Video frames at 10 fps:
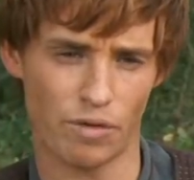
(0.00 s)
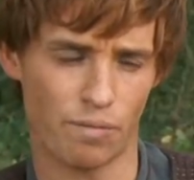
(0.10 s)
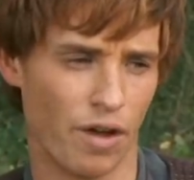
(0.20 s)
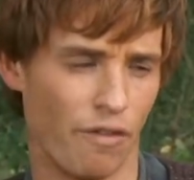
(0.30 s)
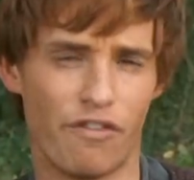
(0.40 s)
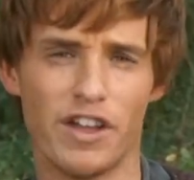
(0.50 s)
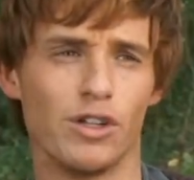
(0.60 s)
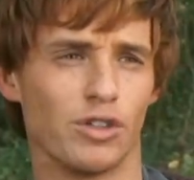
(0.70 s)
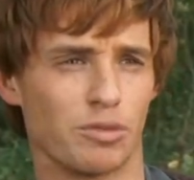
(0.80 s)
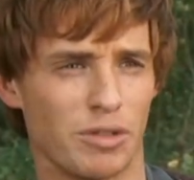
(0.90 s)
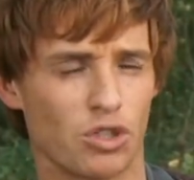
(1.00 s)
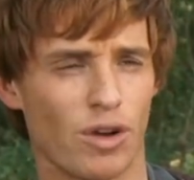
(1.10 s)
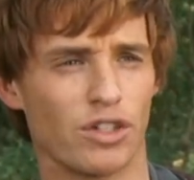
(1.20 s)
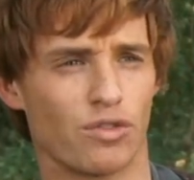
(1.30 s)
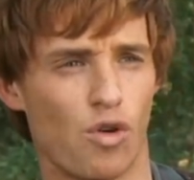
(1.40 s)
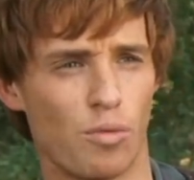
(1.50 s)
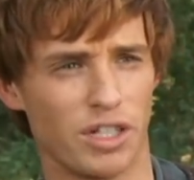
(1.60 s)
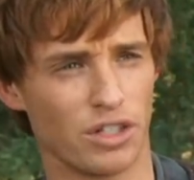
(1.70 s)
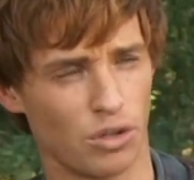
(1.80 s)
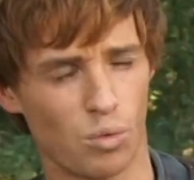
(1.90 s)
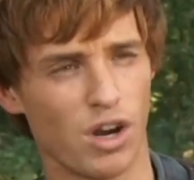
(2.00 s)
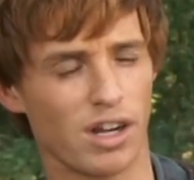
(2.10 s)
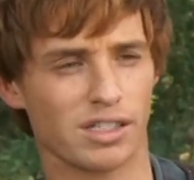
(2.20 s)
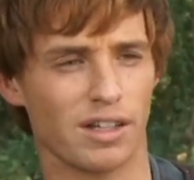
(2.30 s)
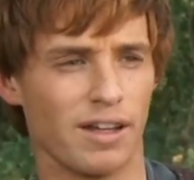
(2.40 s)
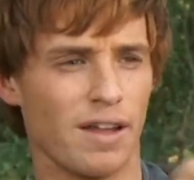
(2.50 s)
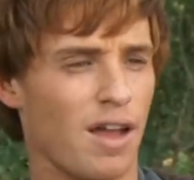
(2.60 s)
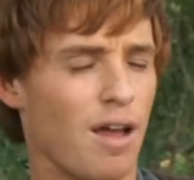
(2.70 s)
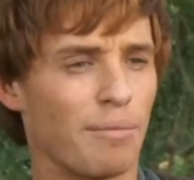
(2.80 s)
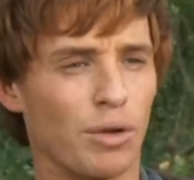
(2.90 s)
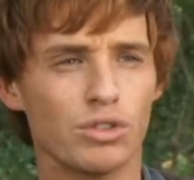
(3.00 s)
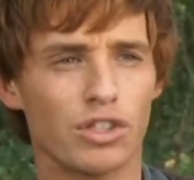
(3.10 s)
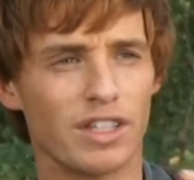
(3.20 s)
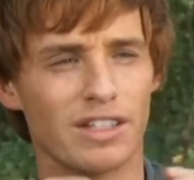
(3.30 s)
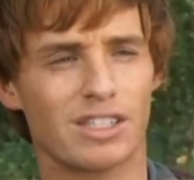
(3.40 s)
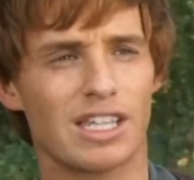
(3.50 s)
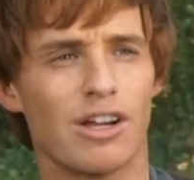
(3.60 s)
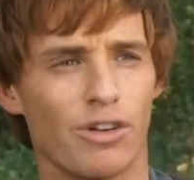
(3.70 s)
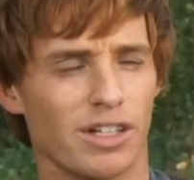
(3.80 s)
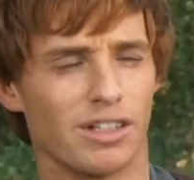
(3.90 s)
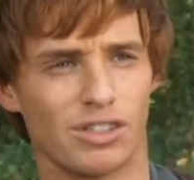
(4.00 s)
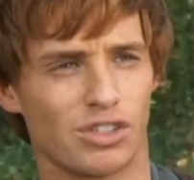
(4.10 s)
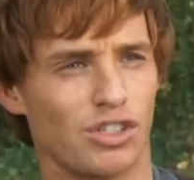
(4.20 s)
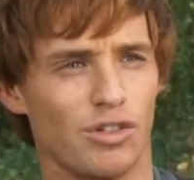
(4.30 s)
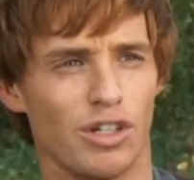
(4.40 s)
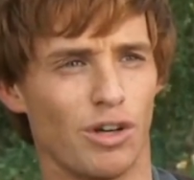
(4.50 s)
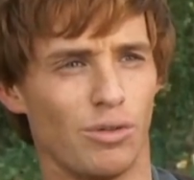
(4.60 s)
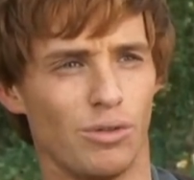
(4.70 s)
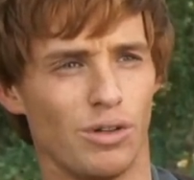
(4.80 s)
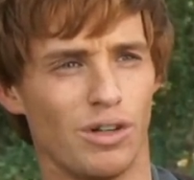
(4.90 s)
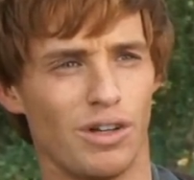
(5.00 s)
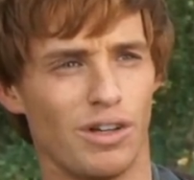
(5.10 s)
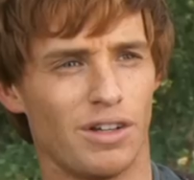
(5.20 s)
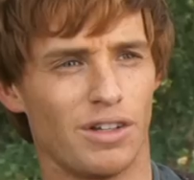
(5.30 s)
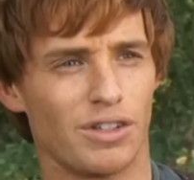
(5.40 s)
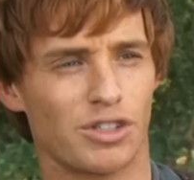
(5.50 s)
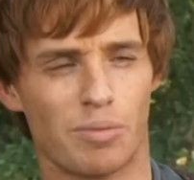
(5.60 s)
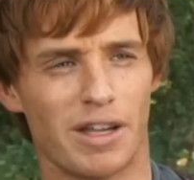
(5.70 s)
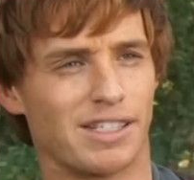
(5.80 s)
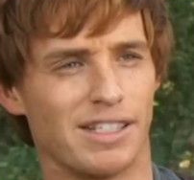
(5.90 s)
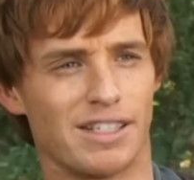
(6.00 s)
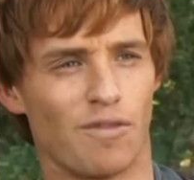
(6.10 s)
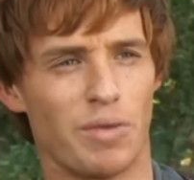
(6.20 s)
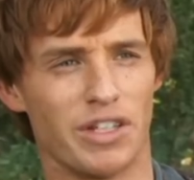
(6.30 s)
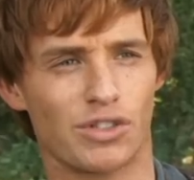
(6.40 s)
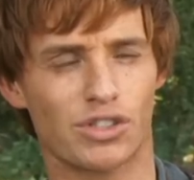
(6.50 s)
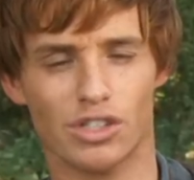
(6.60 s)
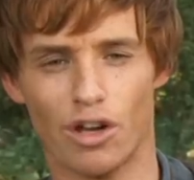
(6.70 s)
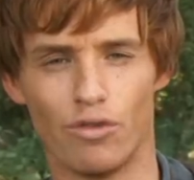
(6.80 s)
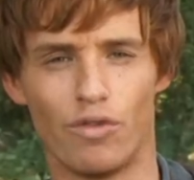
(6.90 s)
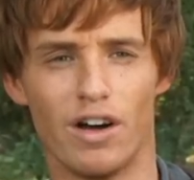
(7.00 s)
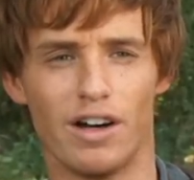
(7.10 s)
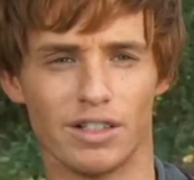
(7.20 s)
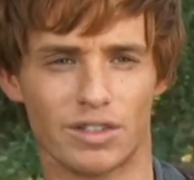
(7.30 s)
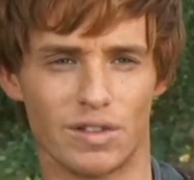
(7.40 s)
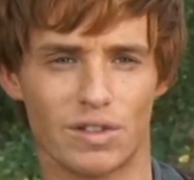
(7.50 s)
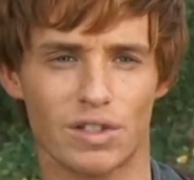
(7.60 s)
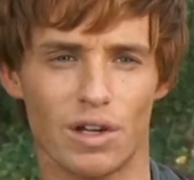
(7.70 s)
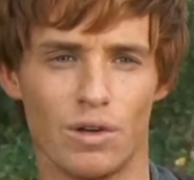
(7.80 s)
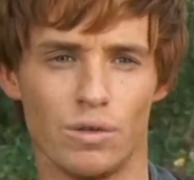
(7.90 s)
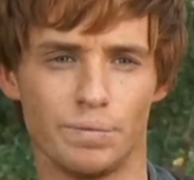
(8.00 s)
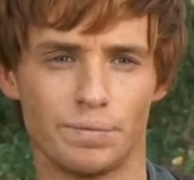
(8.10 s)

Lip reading: a field has been transformed into the work site, but also the interior studio spaces have been so vast and so